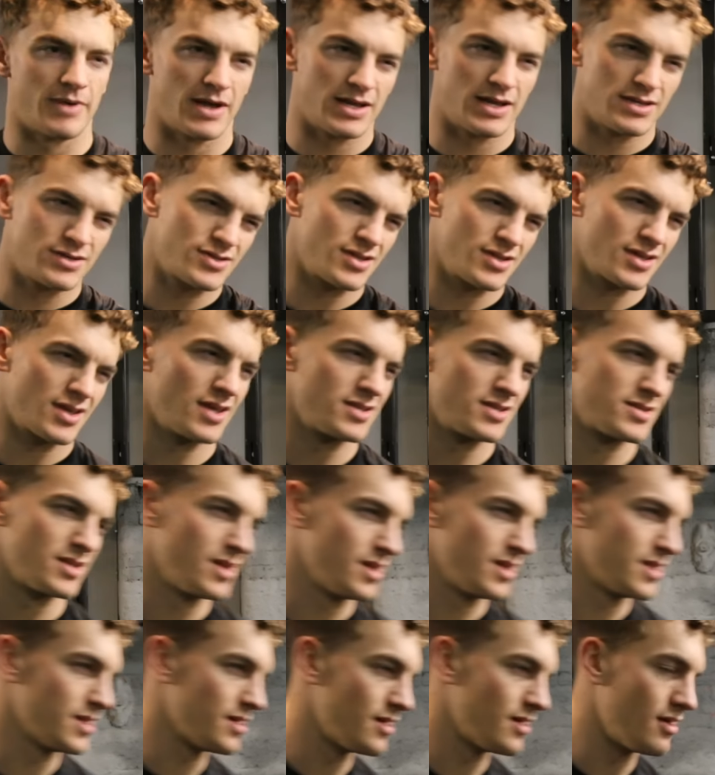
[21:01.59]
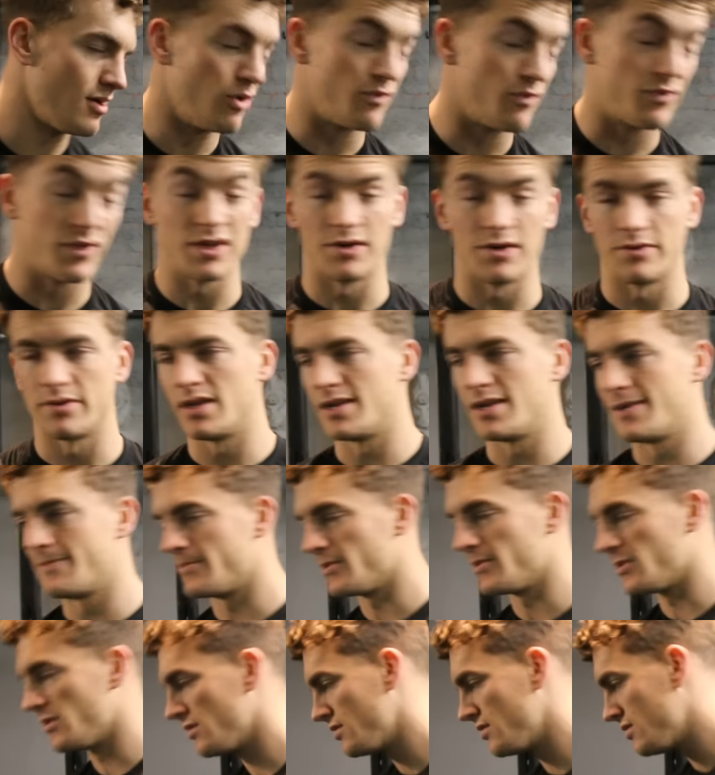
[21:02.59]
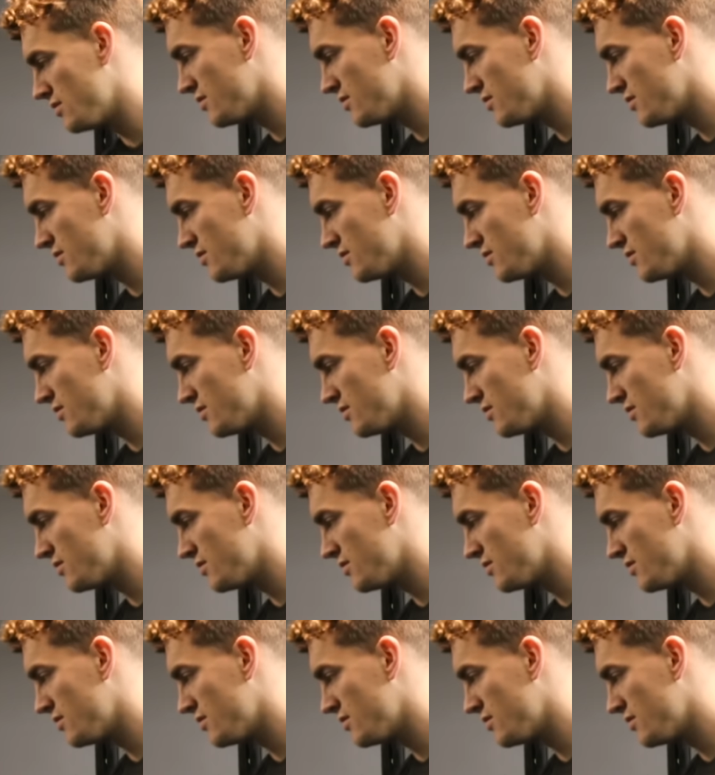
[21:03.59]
Mike just in case I need it. Hopefully you don't need it, but